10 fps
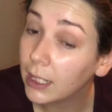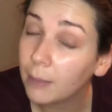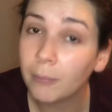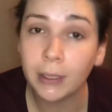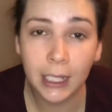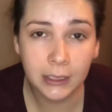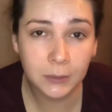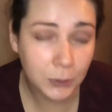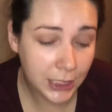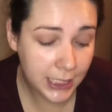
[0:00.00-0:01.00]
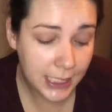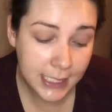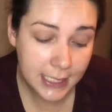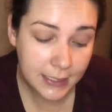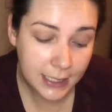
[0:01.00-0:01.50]
blend pretty
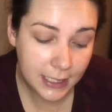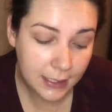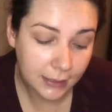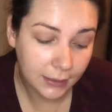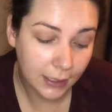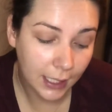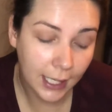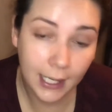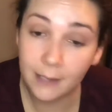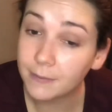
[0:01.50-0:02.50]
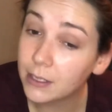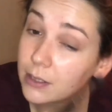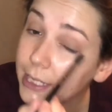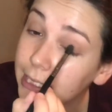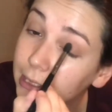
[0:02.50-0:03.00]
easily, and I feel
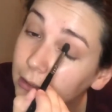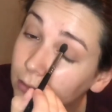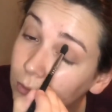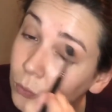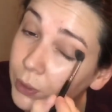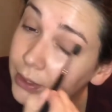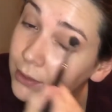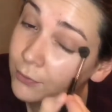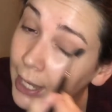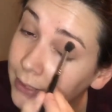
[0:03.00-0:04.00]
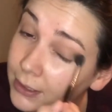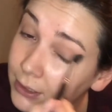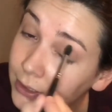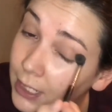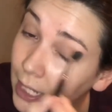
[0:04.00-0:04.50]
like with the fact that
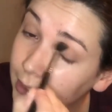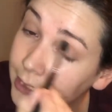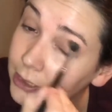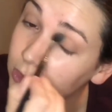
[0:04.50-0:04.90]
they're not like